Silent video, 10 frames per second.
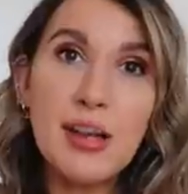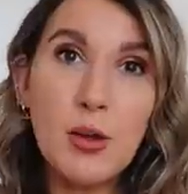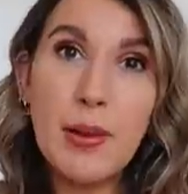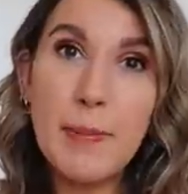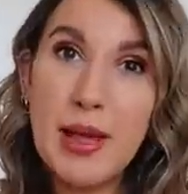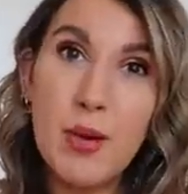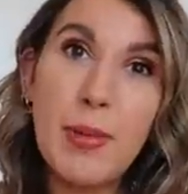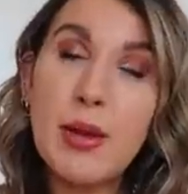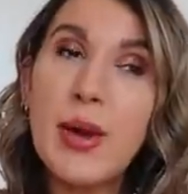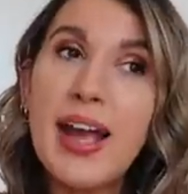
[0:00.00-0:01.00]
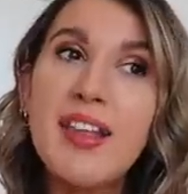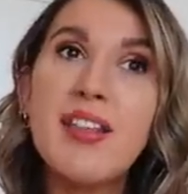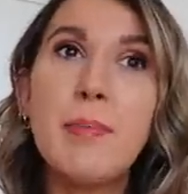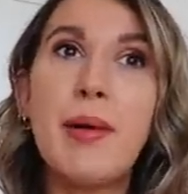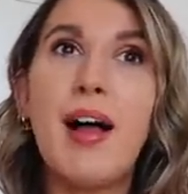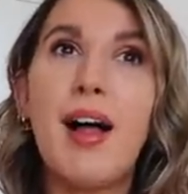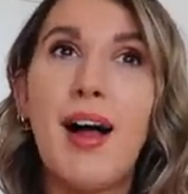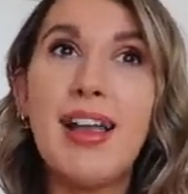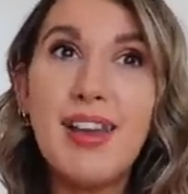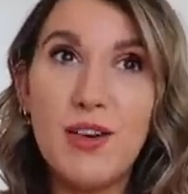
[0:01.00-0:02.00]
little bit big on my waist, but
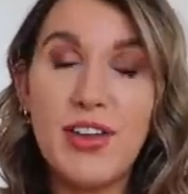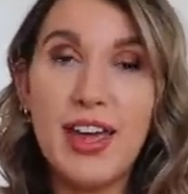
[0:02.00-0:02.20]
I love